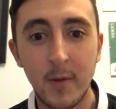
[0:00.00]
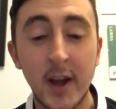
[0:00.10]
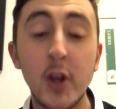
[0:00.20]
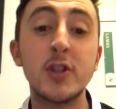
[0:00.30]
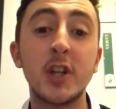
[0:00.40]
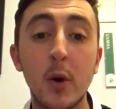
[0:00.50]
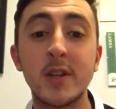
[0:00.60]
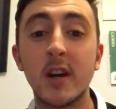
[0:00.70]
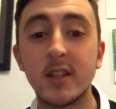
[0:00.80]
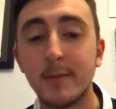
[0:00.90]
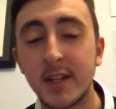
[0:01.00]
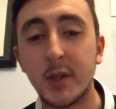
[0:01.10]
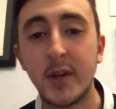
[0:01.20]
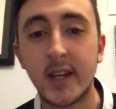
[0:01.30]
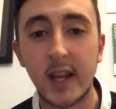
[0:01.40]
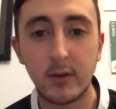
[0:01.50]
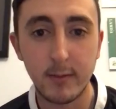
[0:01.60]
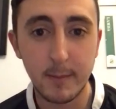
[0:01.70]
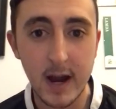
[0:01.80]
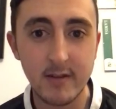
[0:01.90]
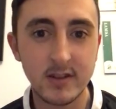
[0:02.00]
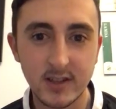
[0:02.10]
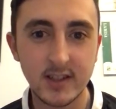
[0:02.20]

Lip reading: I usually always go to Magic Weekend with my parents.